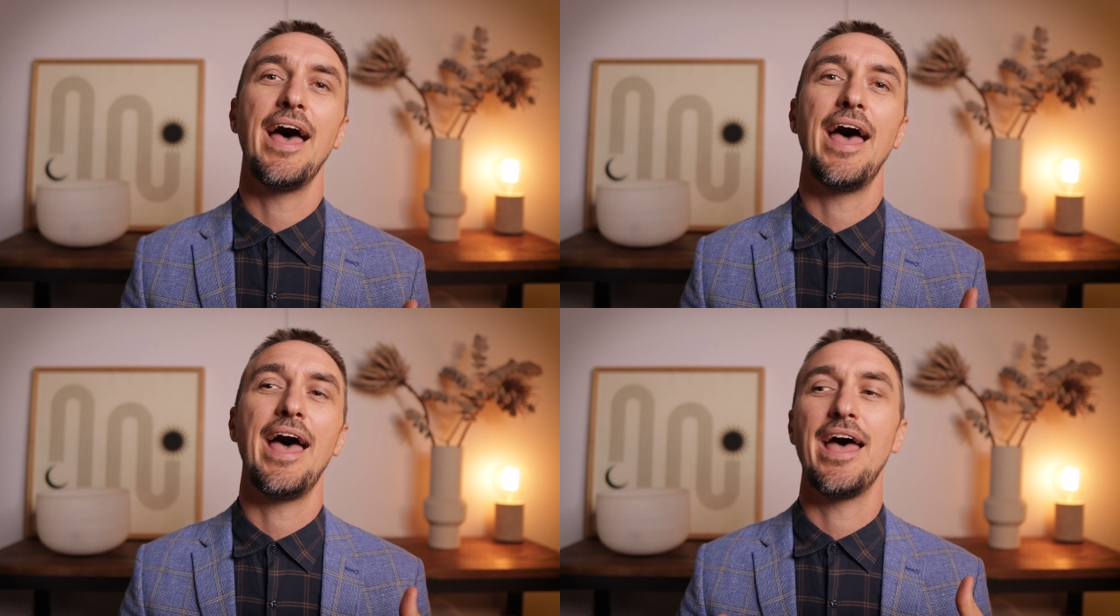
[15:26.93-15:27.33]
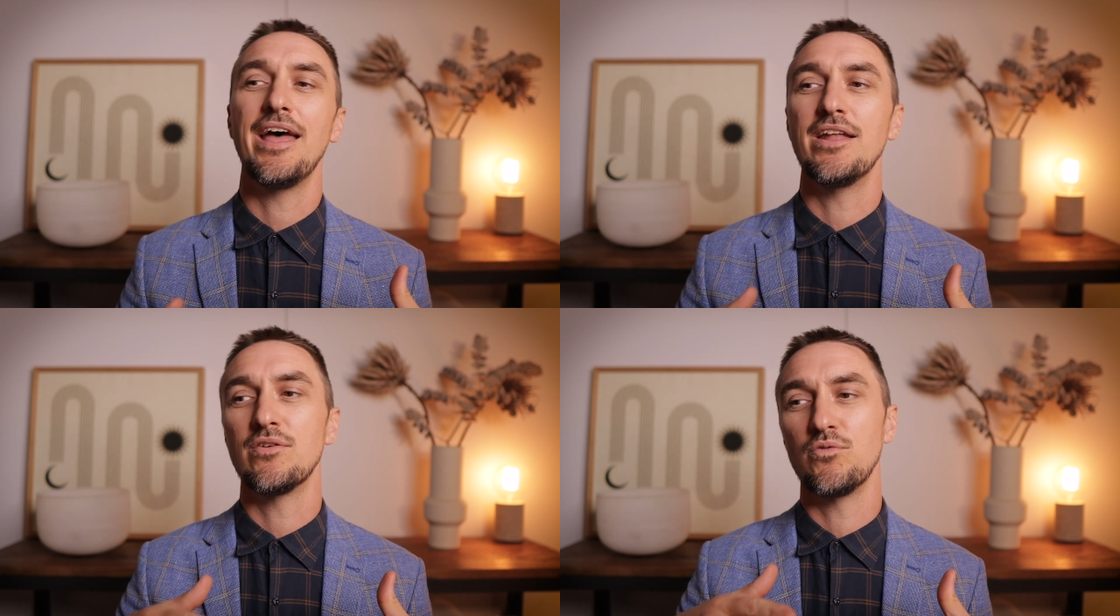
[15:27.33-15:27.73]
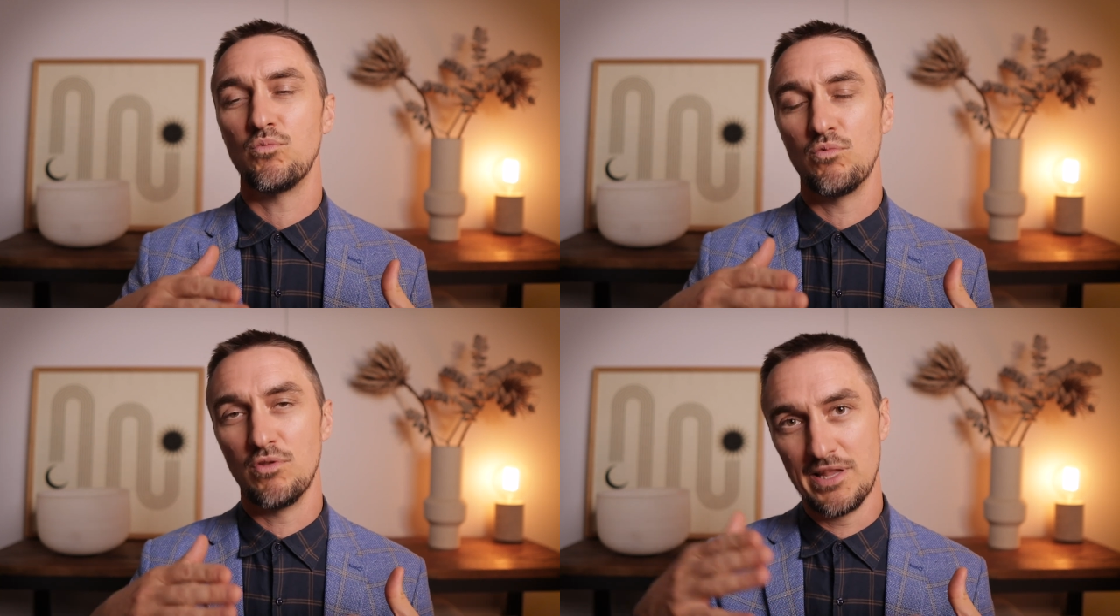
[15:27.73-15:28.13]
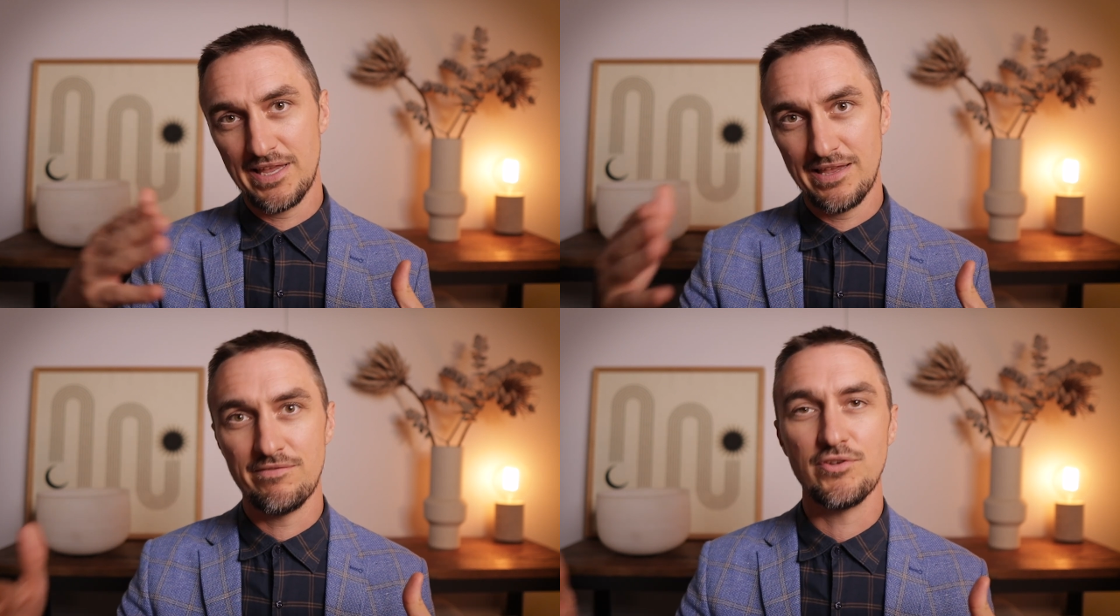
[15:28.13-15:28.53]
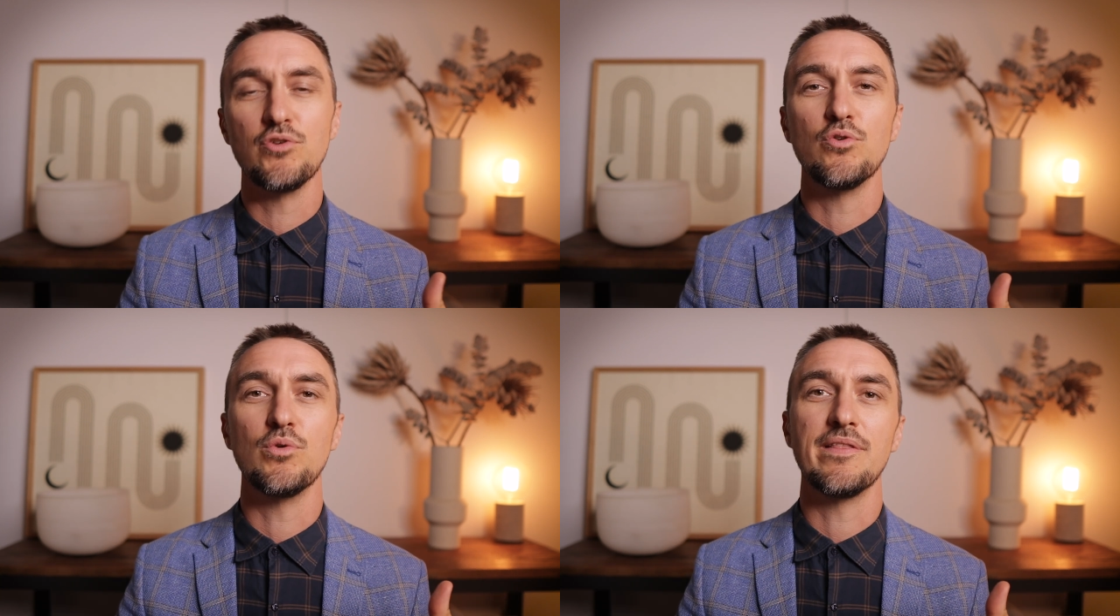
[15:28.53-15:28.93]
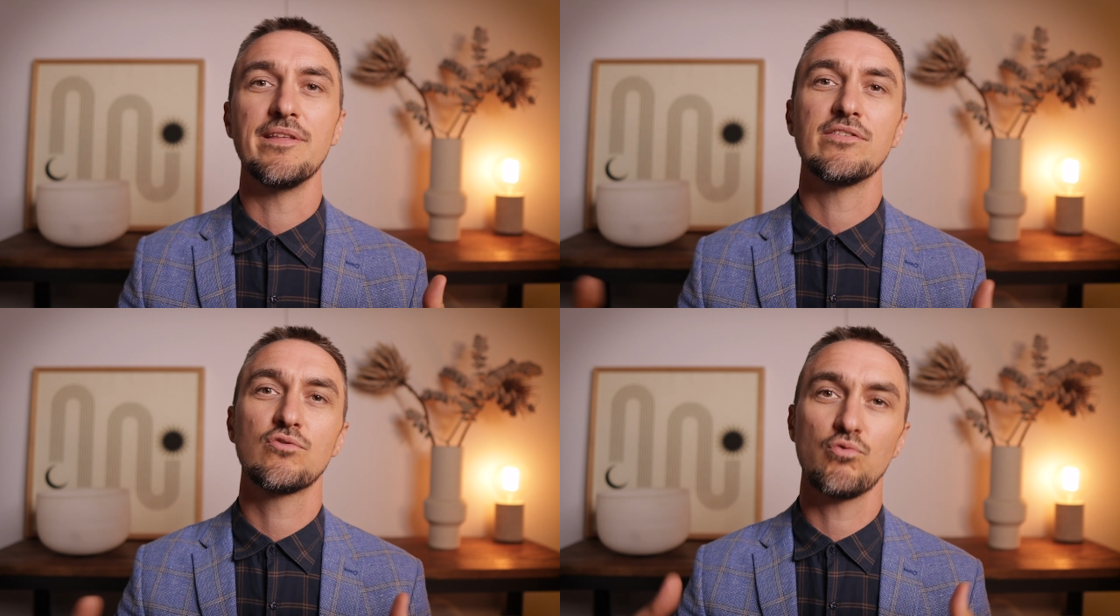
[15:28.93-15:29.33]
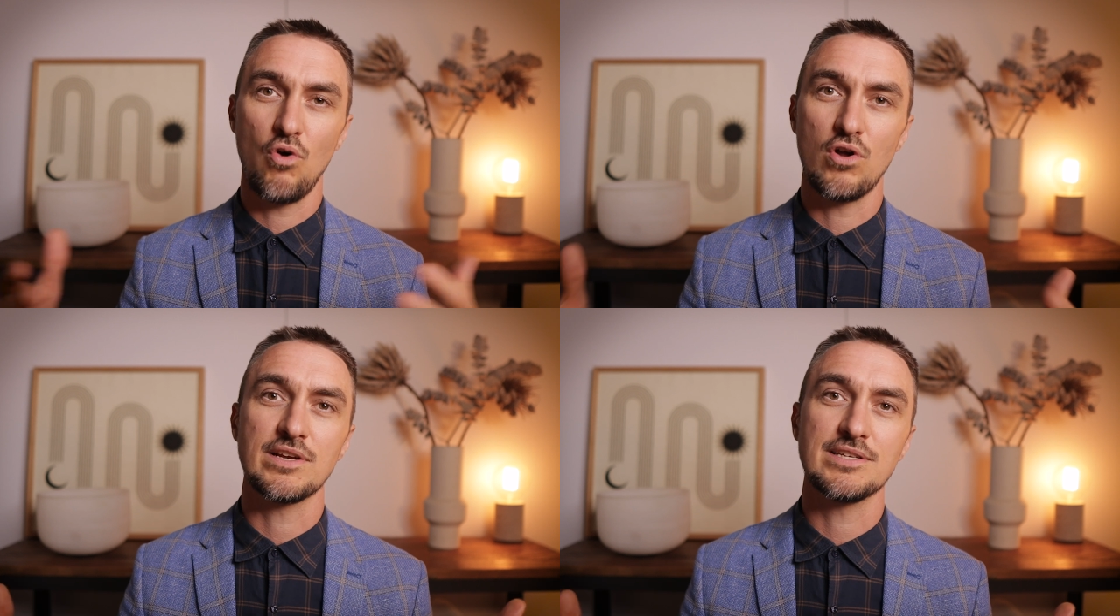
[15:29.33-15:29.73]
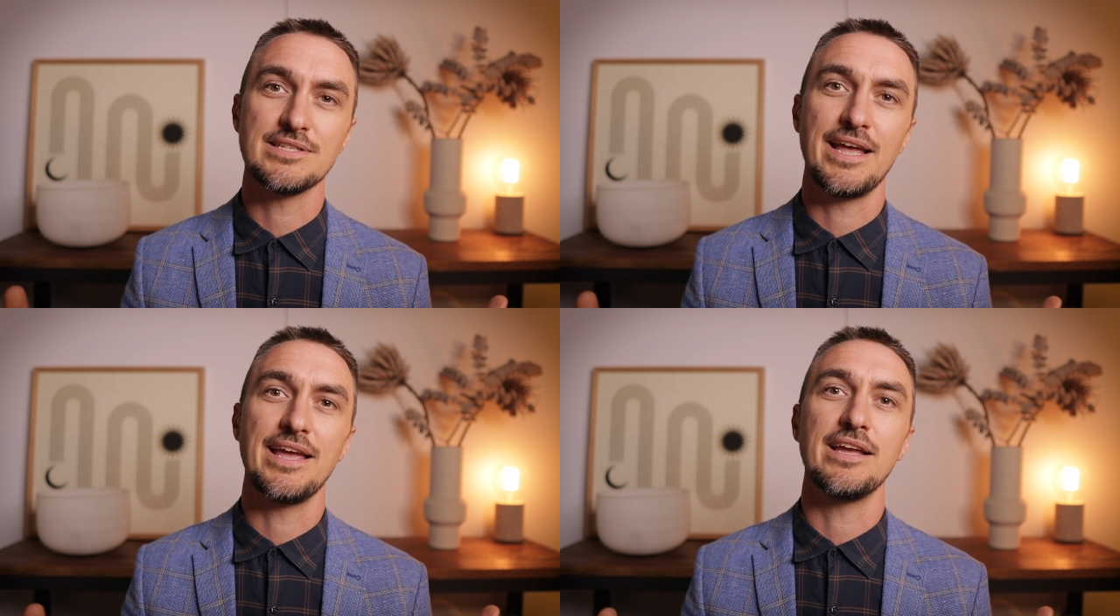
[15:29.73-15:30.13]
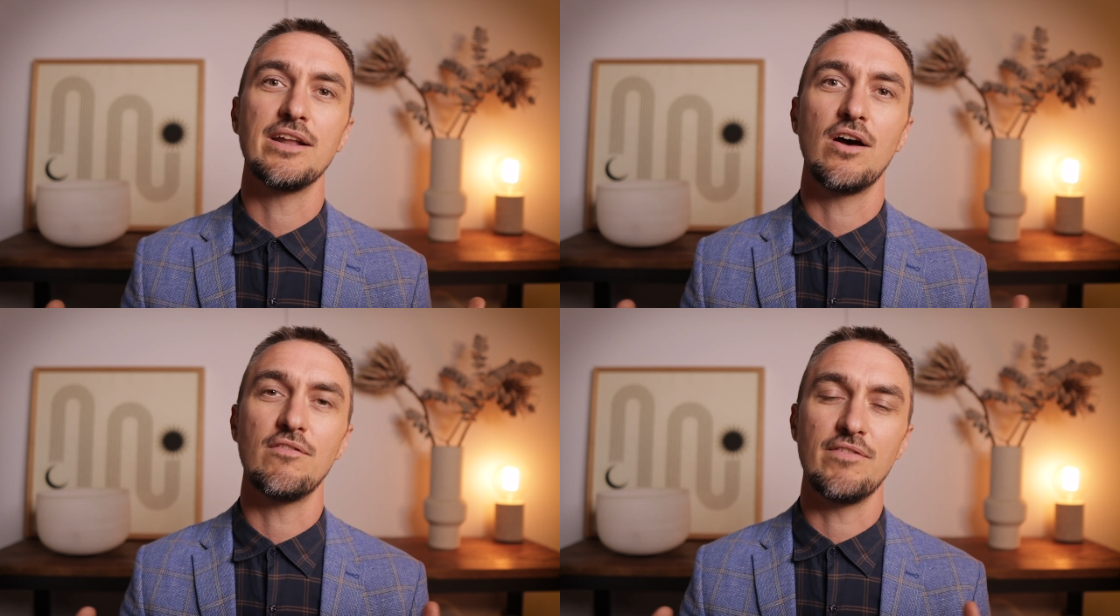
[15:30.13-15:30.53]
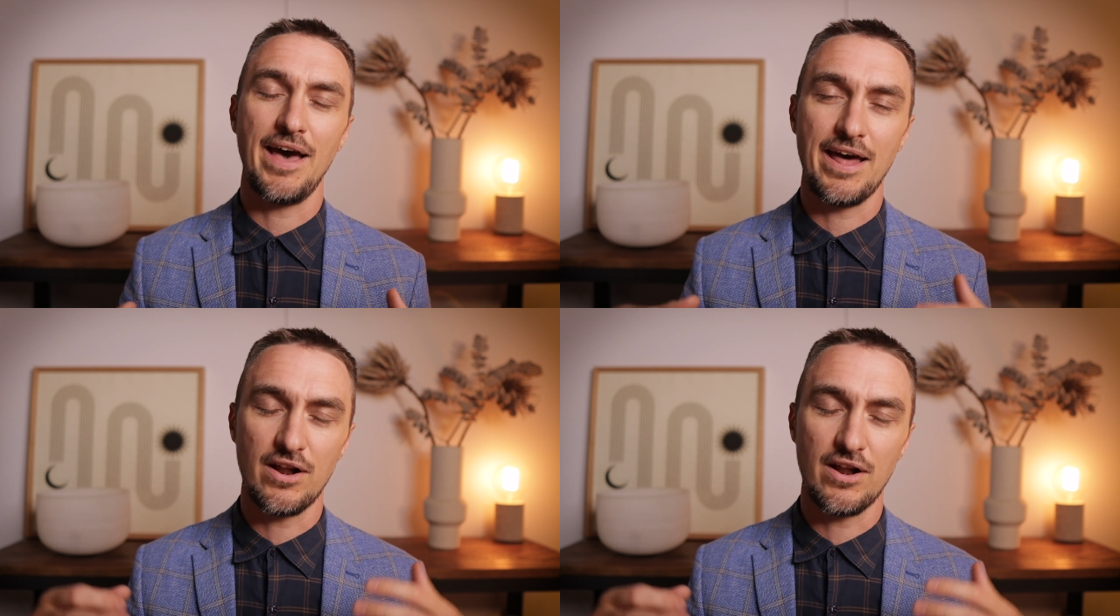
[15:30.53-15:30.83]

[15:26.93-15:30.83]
and leave you in this chronic state of that